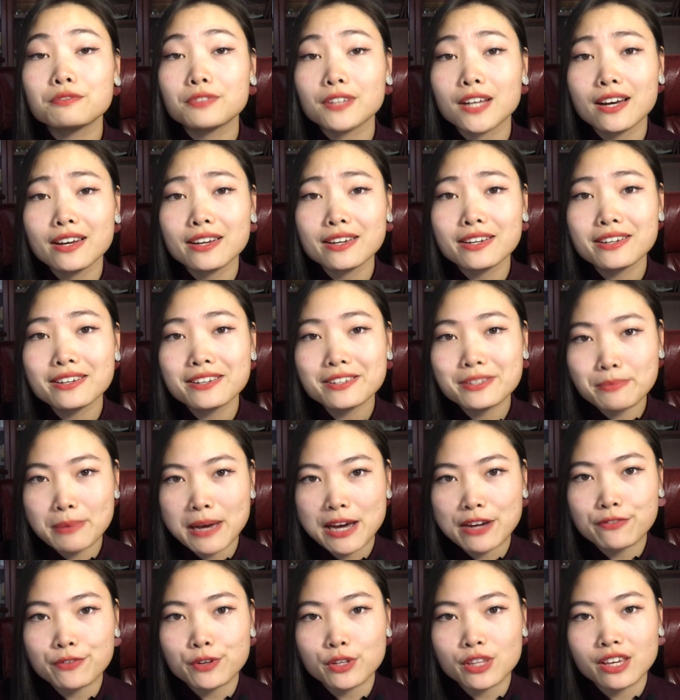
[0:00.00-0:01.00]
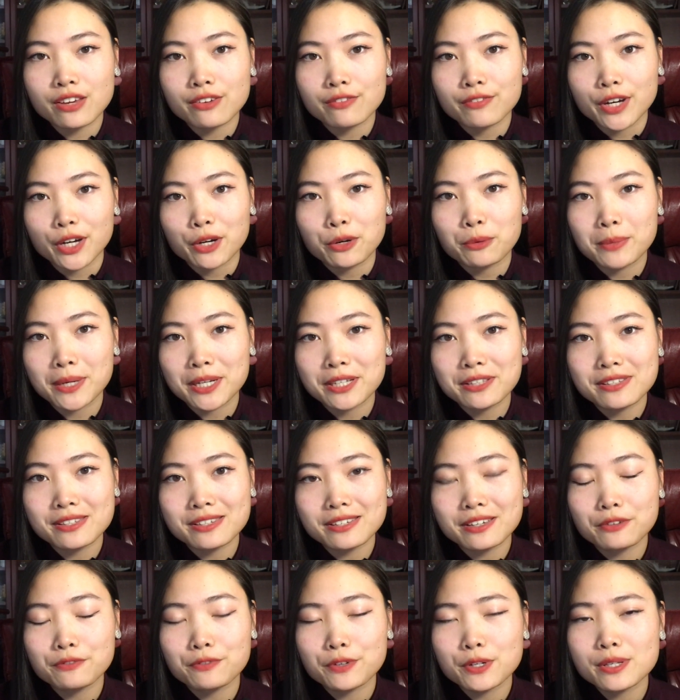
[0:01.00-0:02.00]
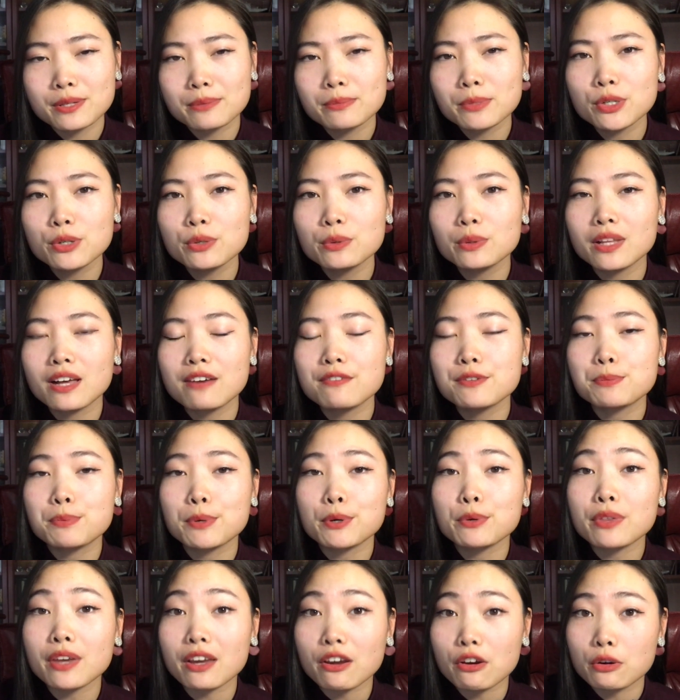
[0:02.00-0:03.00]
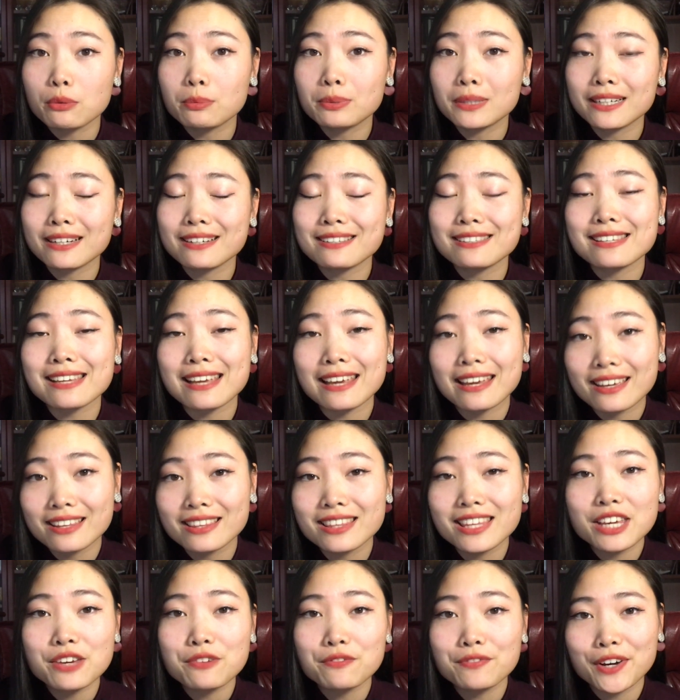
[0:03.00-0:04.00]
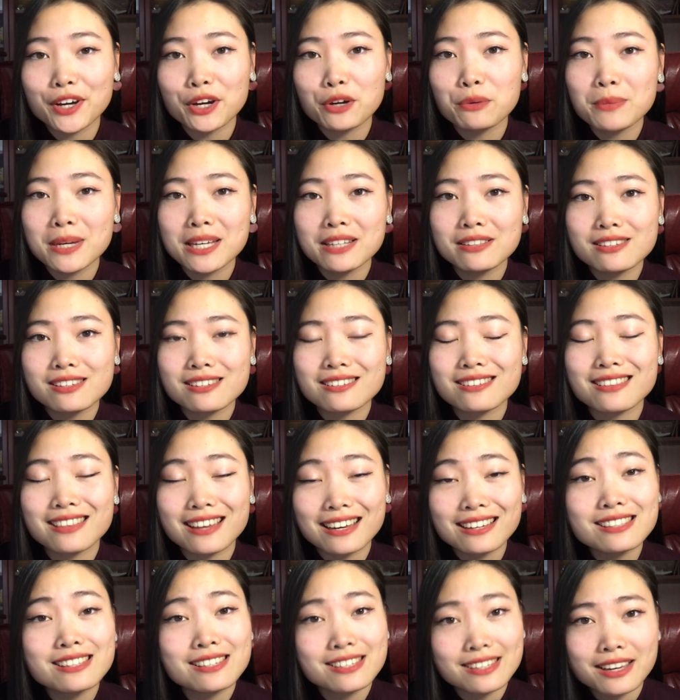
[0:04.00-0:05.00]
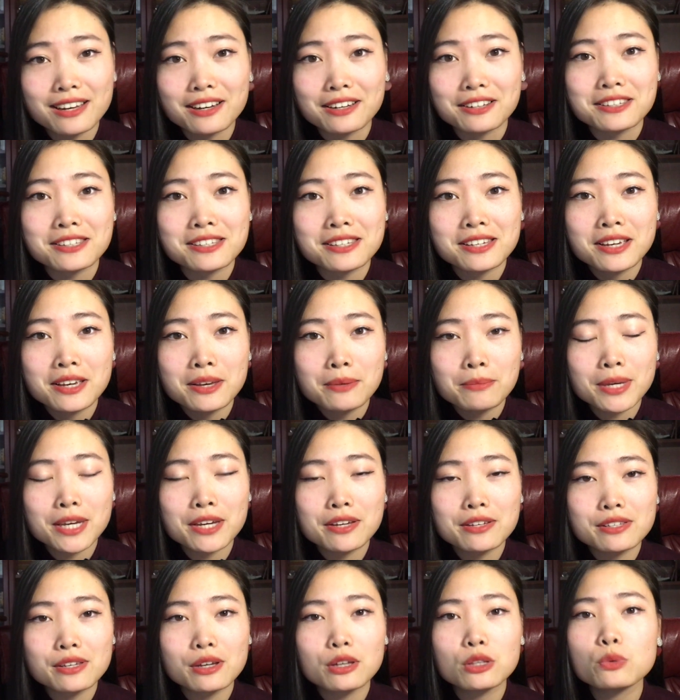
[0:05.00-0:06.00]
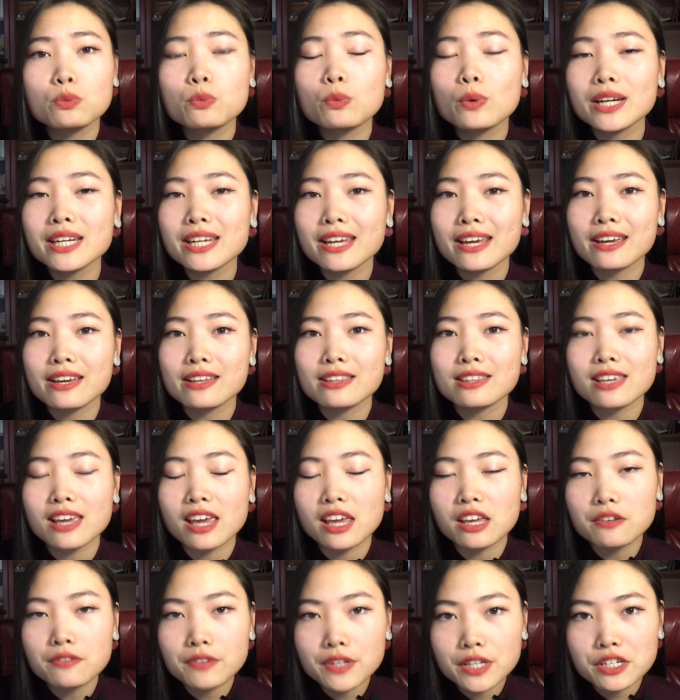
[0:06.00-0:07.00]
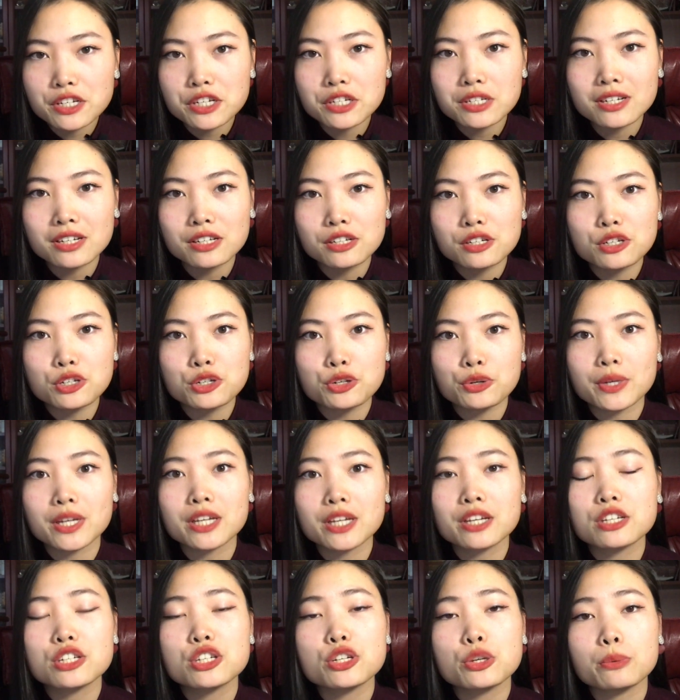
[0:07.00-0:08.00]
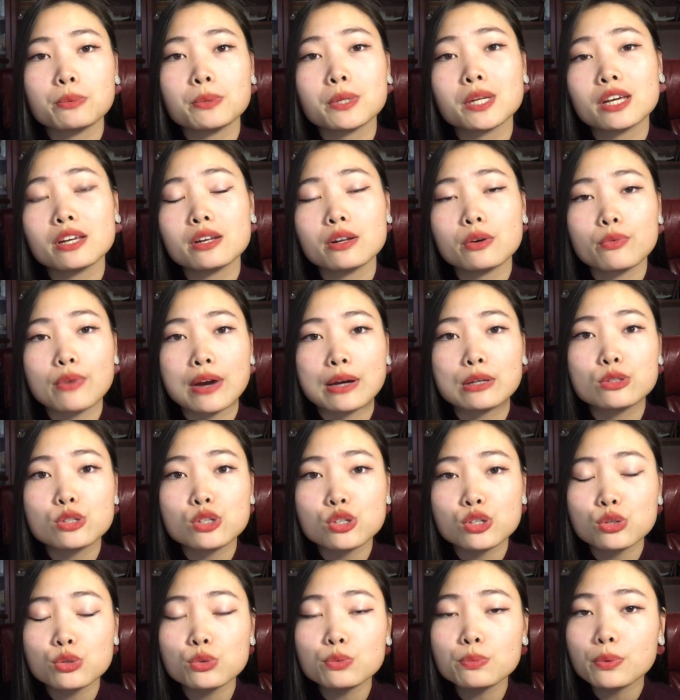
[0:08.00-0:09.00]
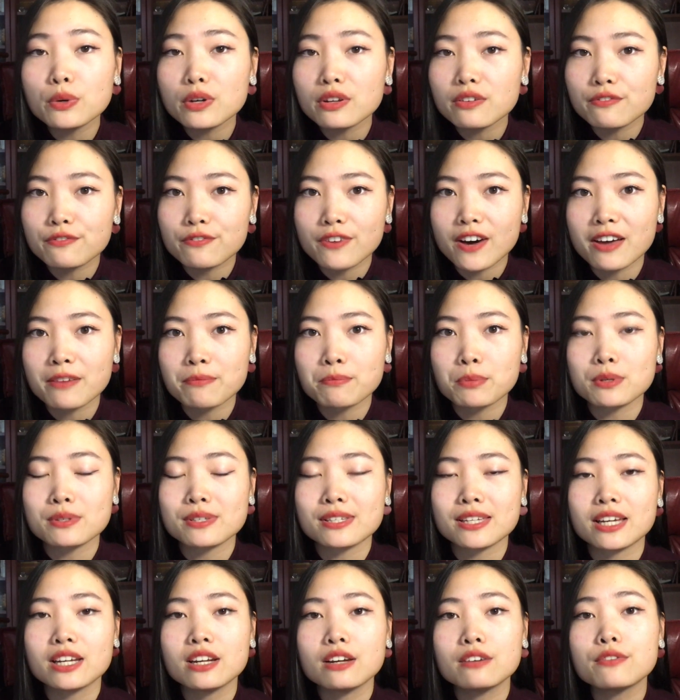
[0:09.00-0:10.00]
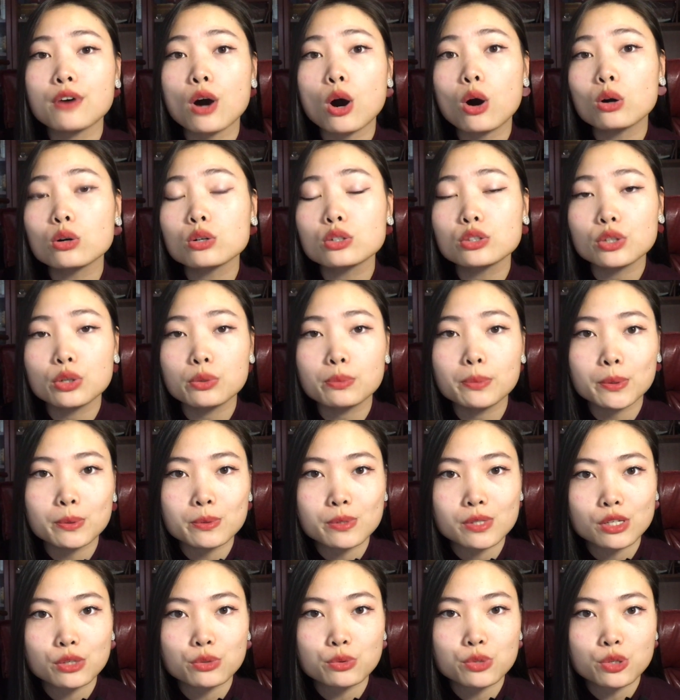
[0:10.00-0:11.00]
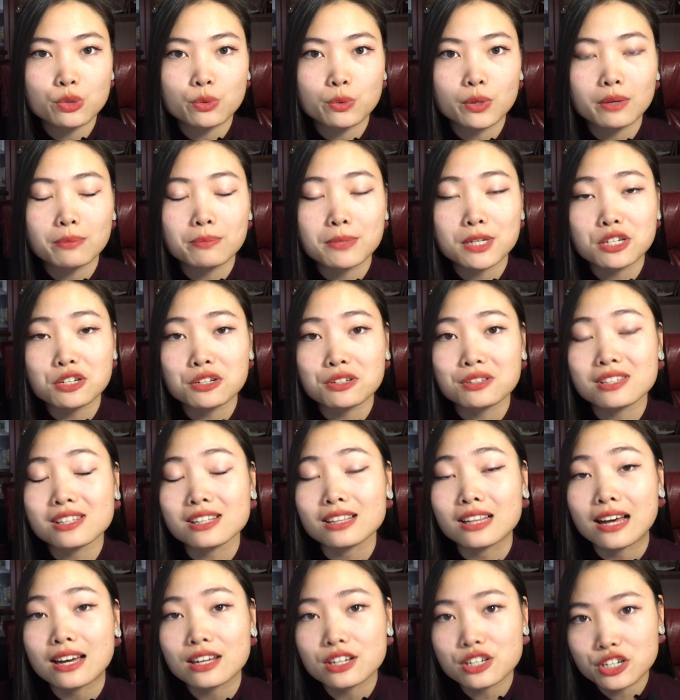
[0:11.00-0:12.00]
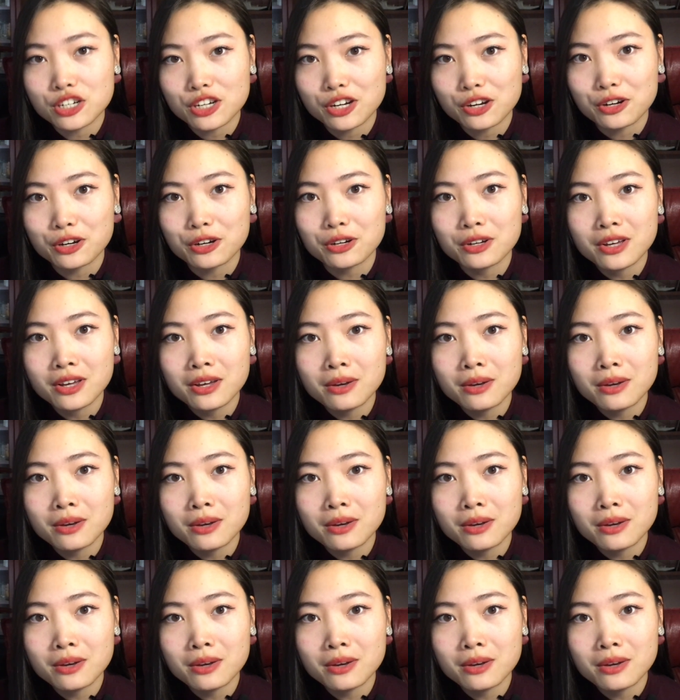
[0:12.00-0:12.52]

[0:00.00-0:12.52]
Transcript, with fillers: Flying is bad for the environment, and for someone who loves both airplanes and the environment, that sucks. Because on the one hand, the aviation industry contributed around 2.5% of all global CO2 emissions last year.